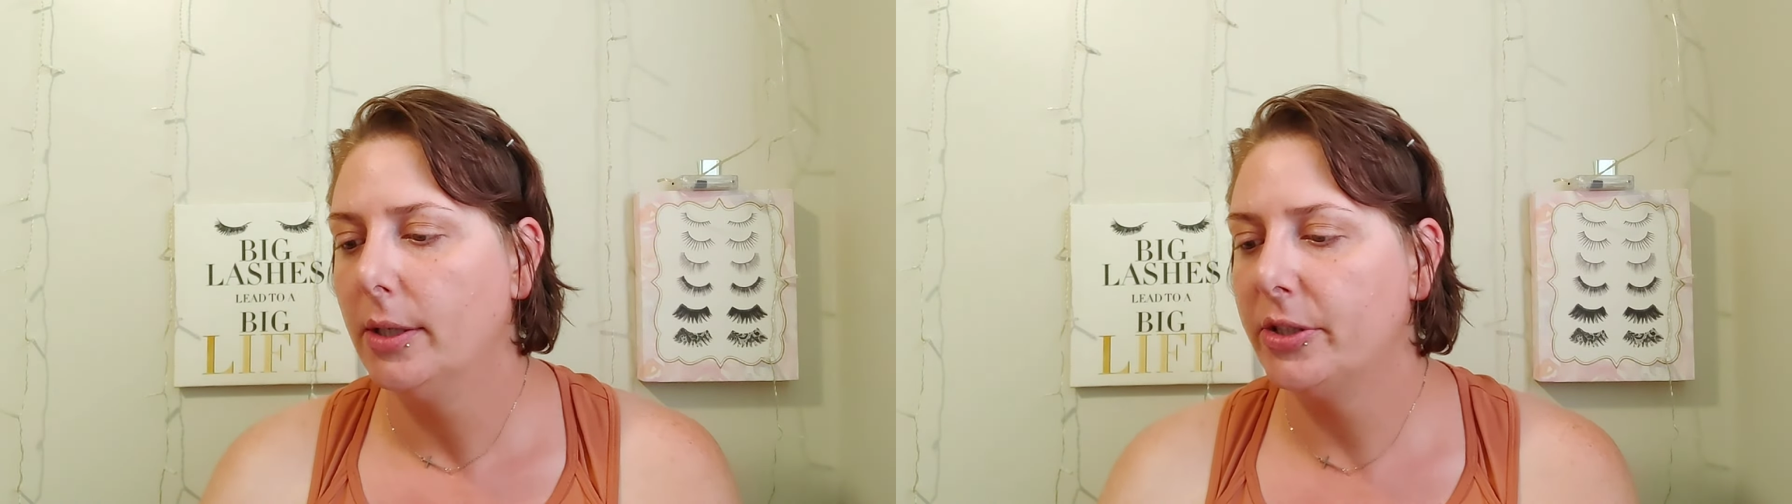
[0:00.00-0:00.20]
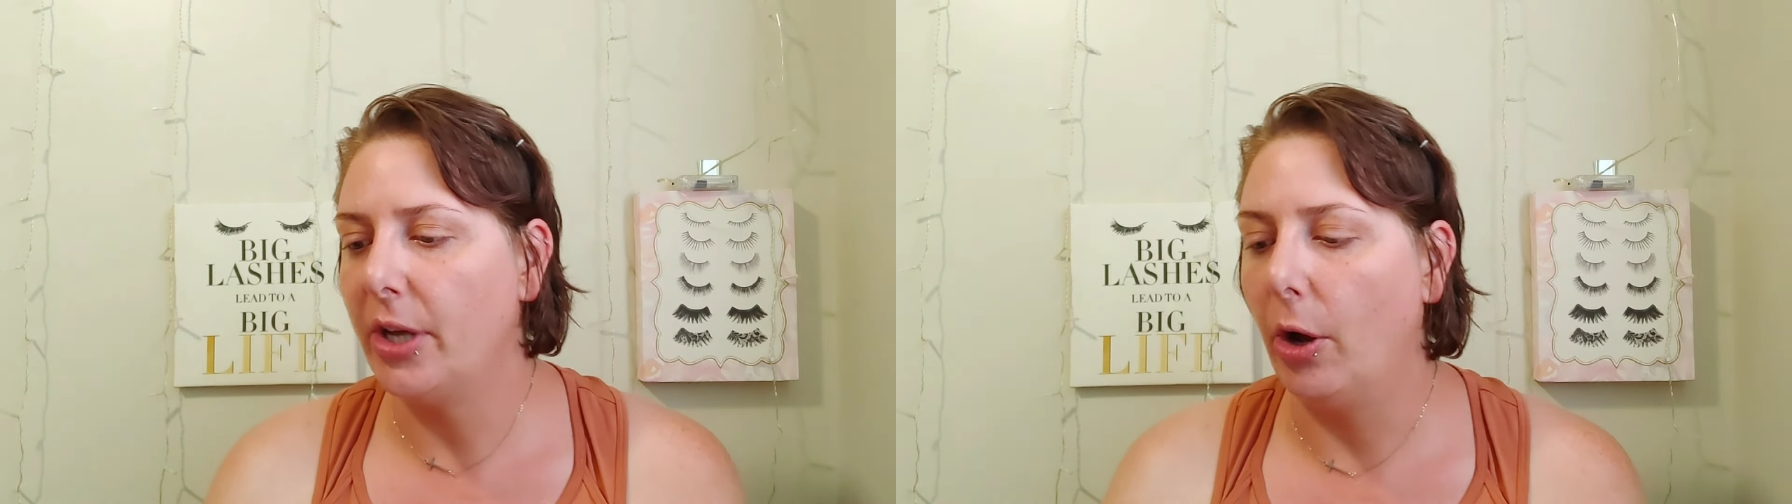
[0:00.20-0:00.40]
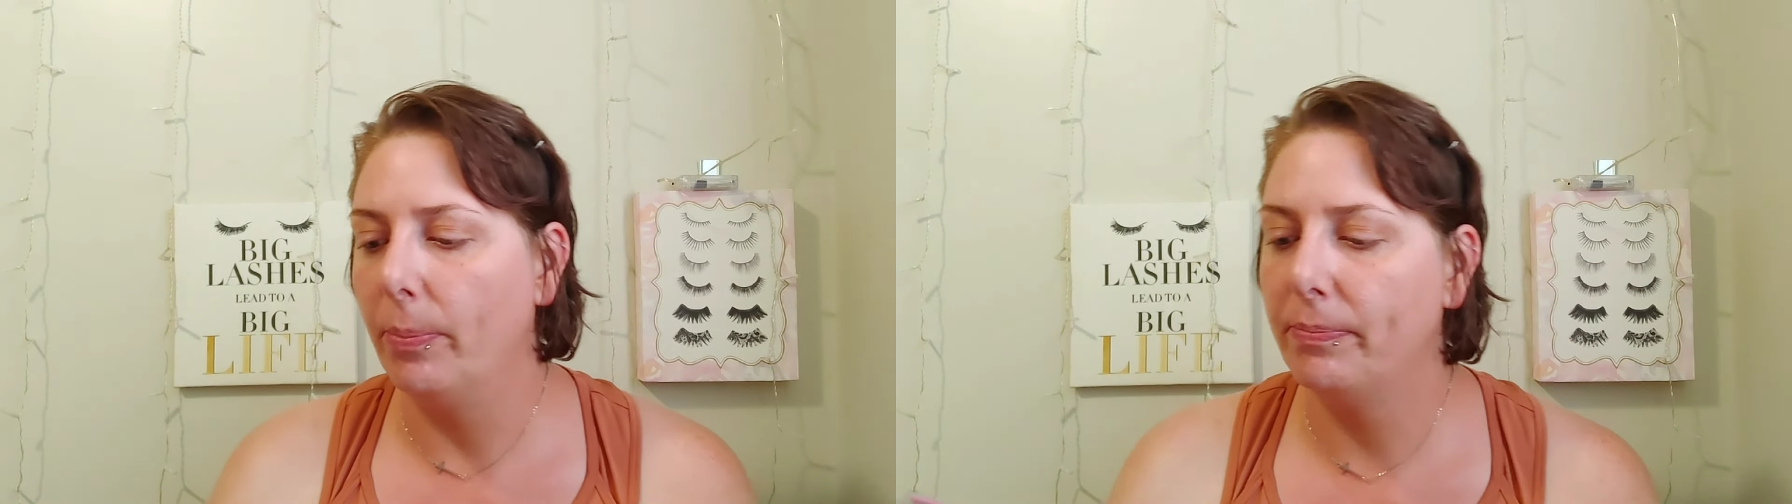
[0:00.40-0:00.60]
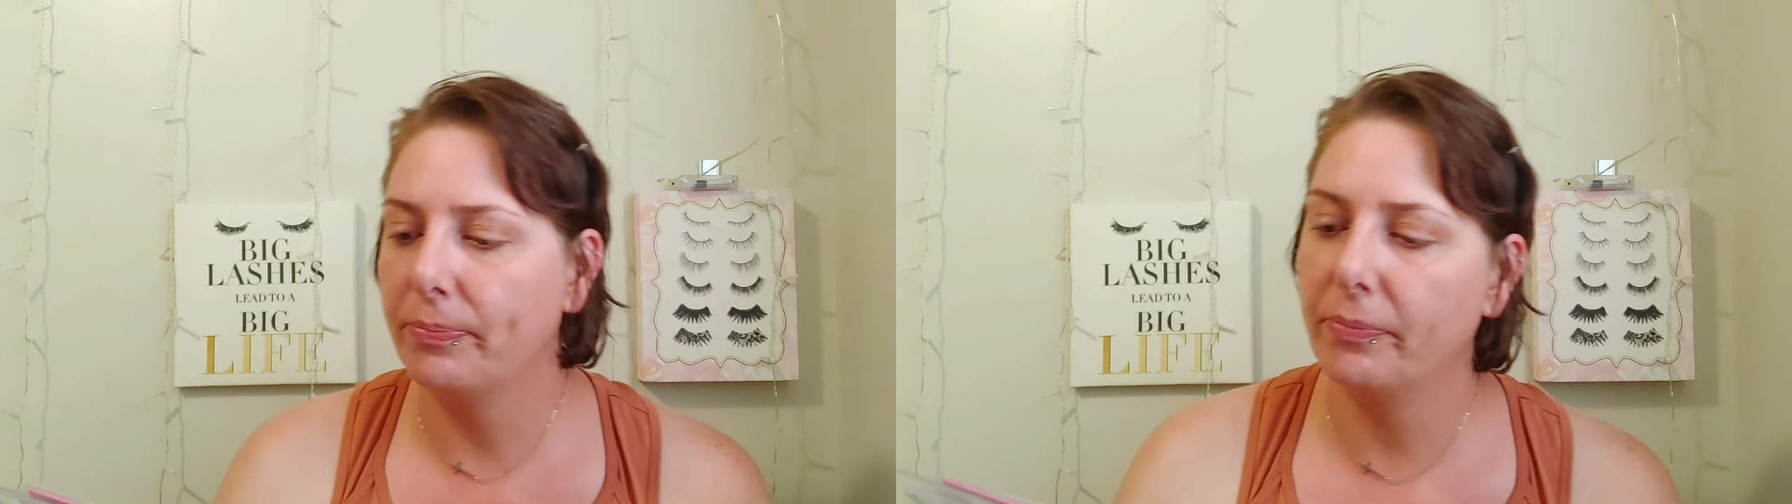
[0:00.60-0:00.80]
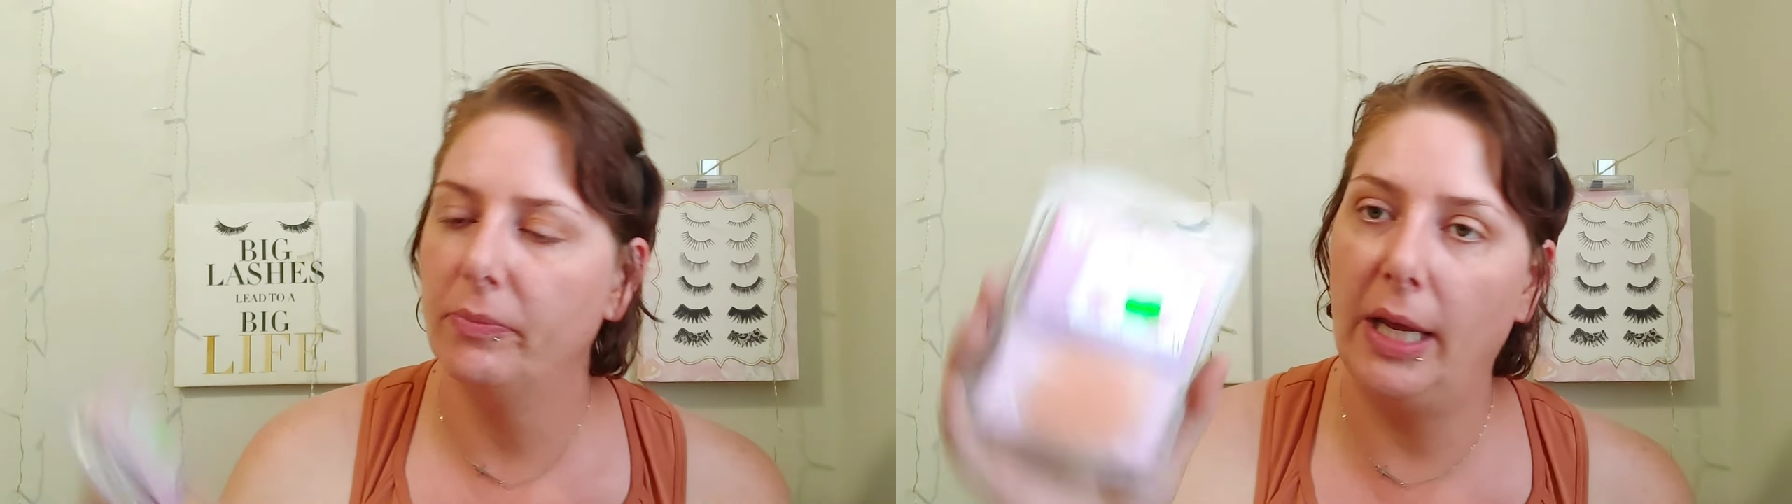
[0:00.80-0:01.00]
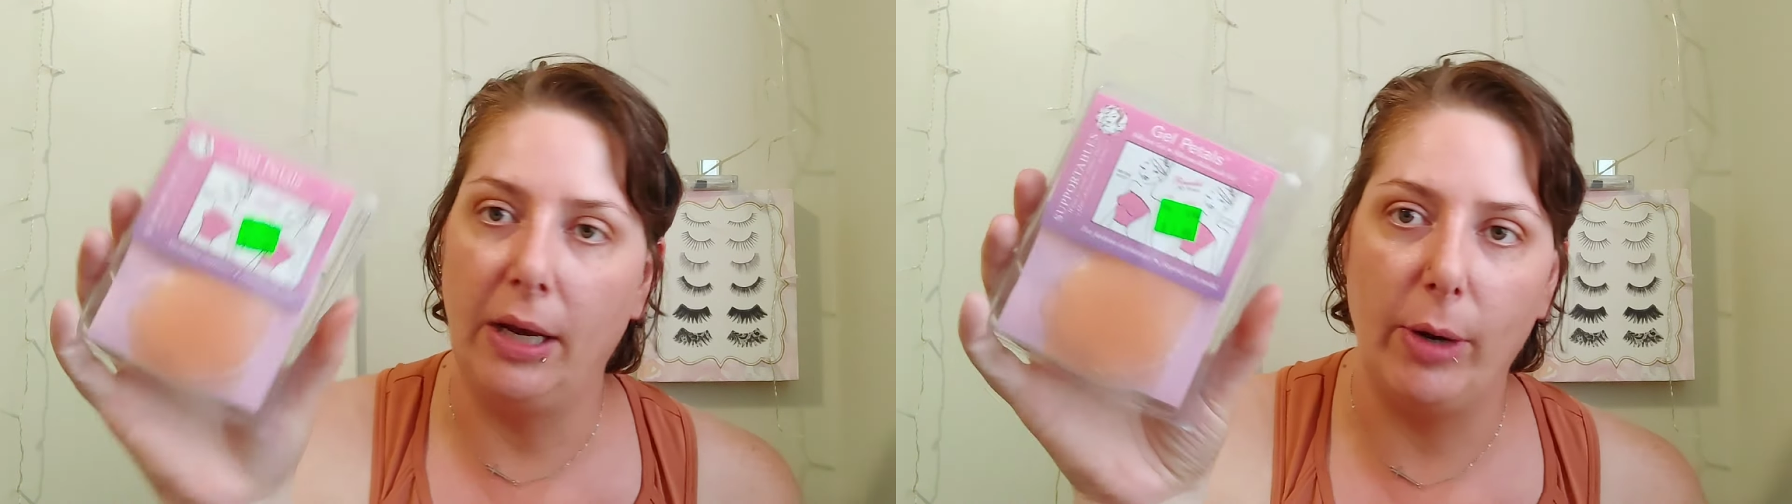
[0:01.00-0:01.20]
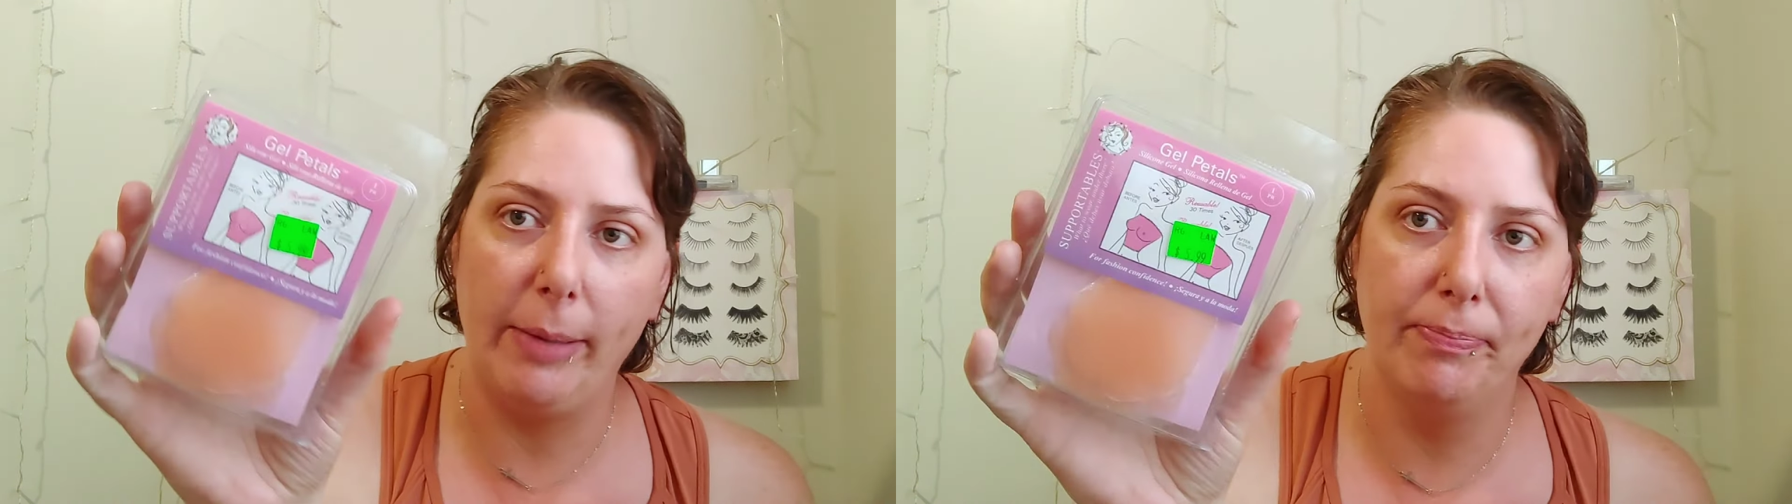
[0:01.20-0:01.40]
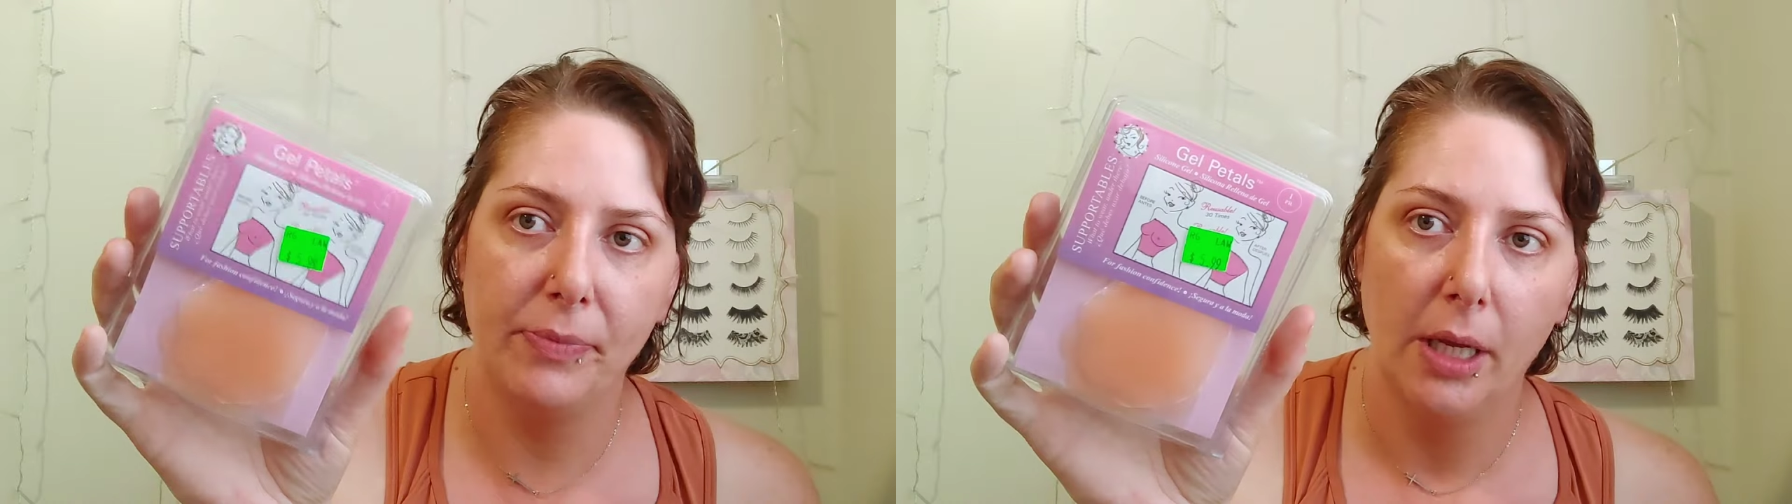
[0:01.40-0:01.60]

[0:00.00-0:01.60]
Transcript: So anyway,